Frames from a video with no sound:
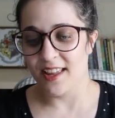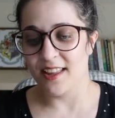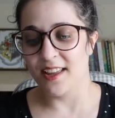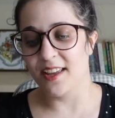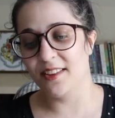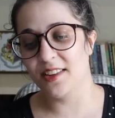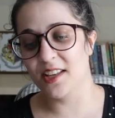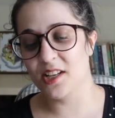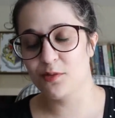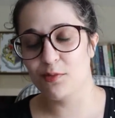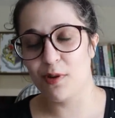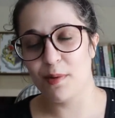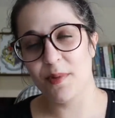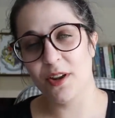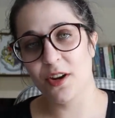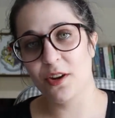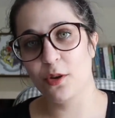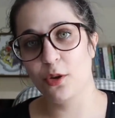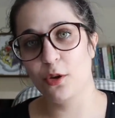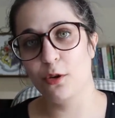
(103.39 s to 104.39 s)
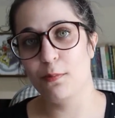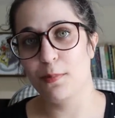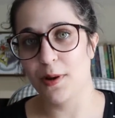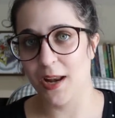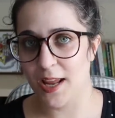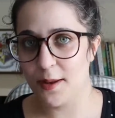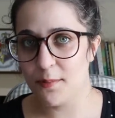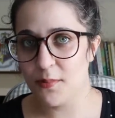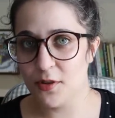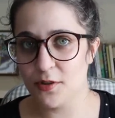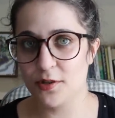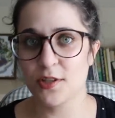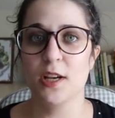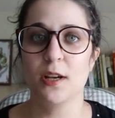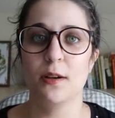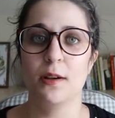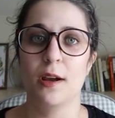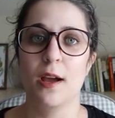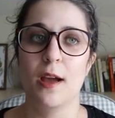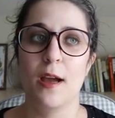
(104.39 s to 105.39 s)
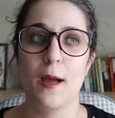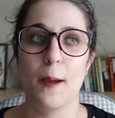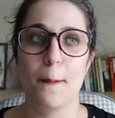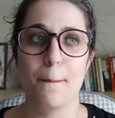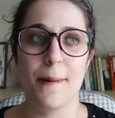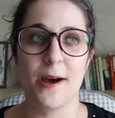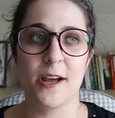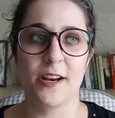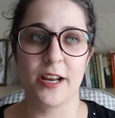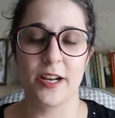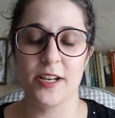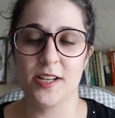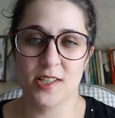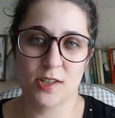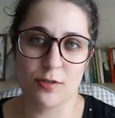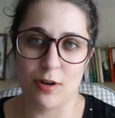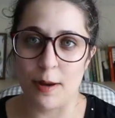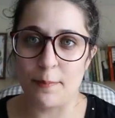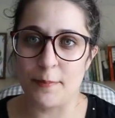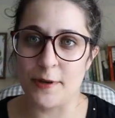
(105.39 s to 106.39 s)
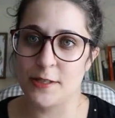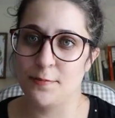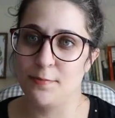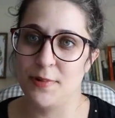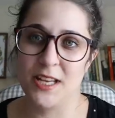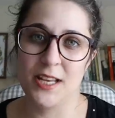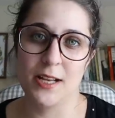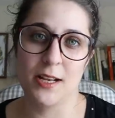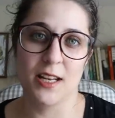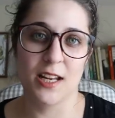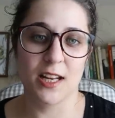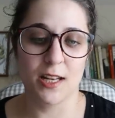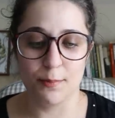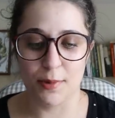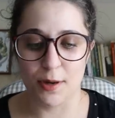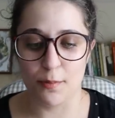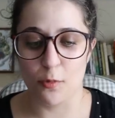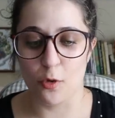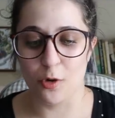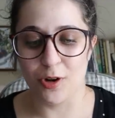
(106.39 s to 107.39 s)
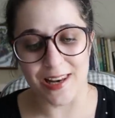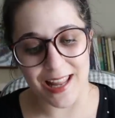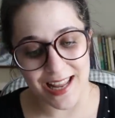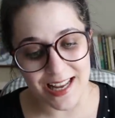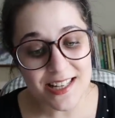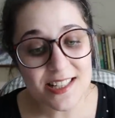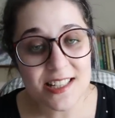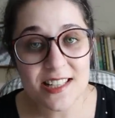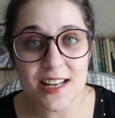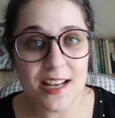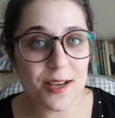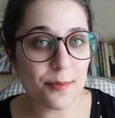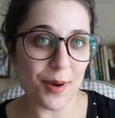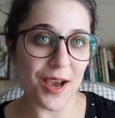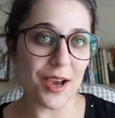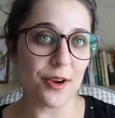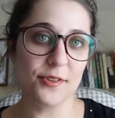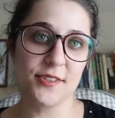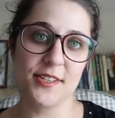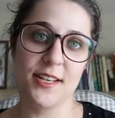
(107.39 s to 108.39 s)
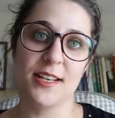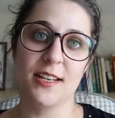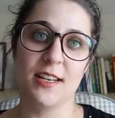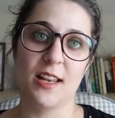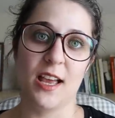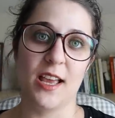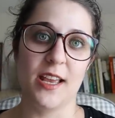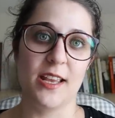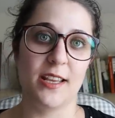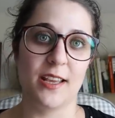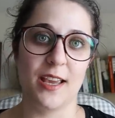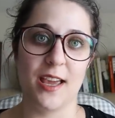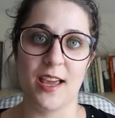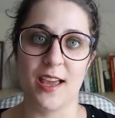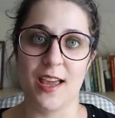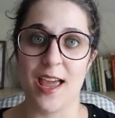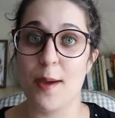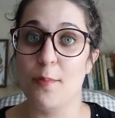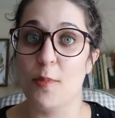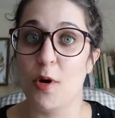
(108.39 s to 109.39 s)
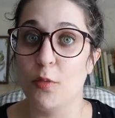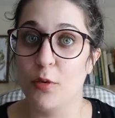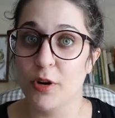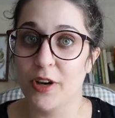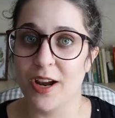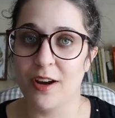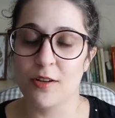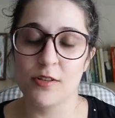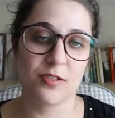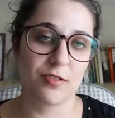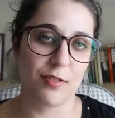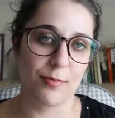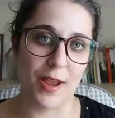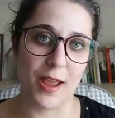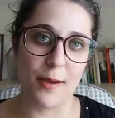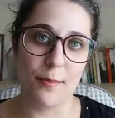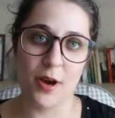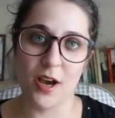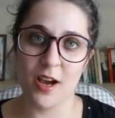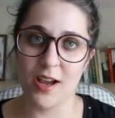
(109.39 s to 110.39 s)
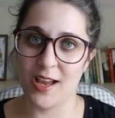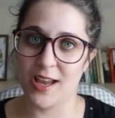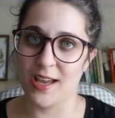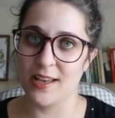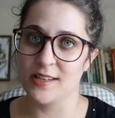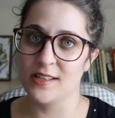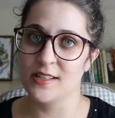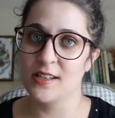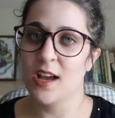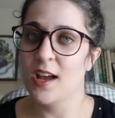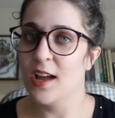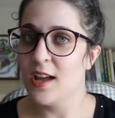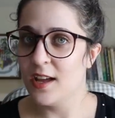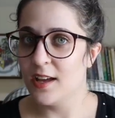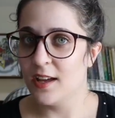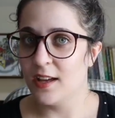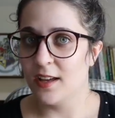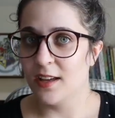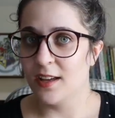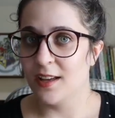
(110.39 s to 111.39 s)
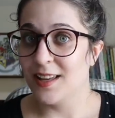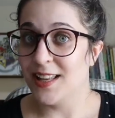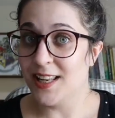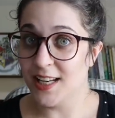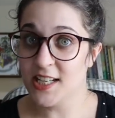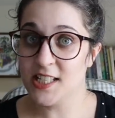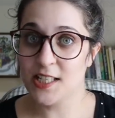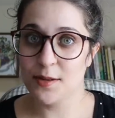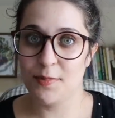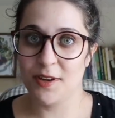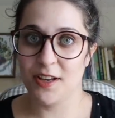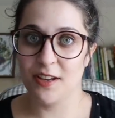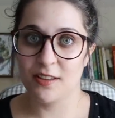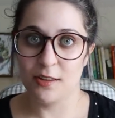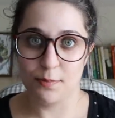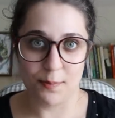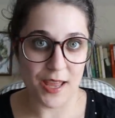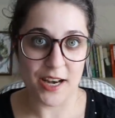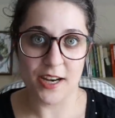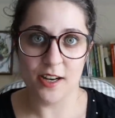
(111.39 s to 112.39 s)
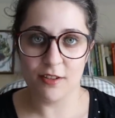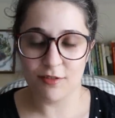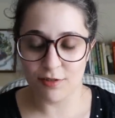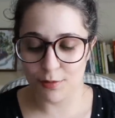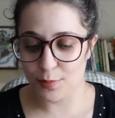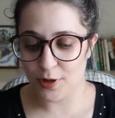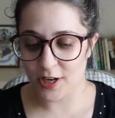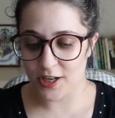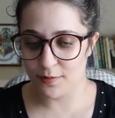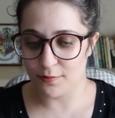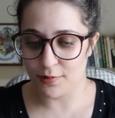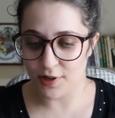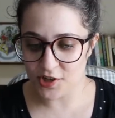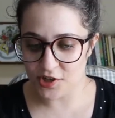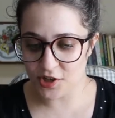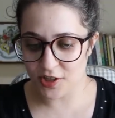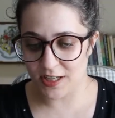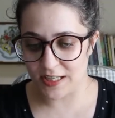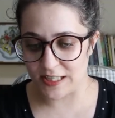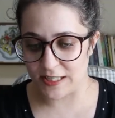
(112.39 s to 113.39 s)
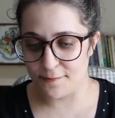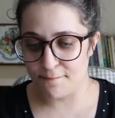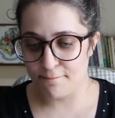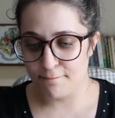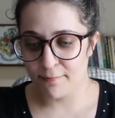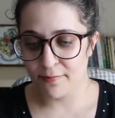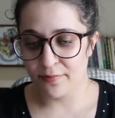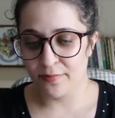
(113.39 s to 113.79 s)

There's women who play music but are described as being a little bit more lazy about it, like Emma Woodhouse from Emma and Elizabeth Bennet from Pride and Prejudice.